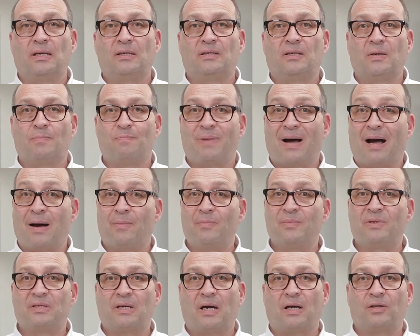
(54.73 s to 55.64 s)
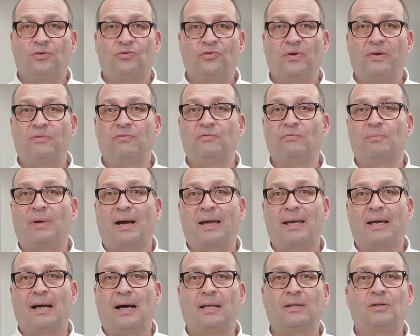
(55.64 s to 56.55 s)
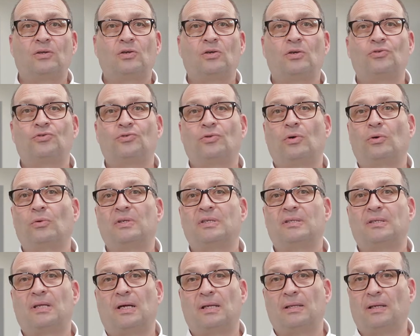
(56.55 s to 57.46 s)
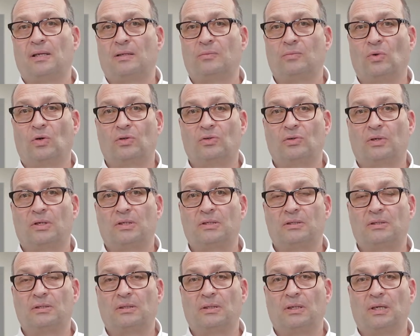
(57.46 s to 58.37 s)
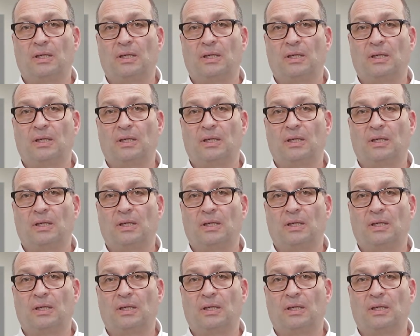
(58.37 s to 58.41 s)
the pumps are driven by uncontrolled standard motors.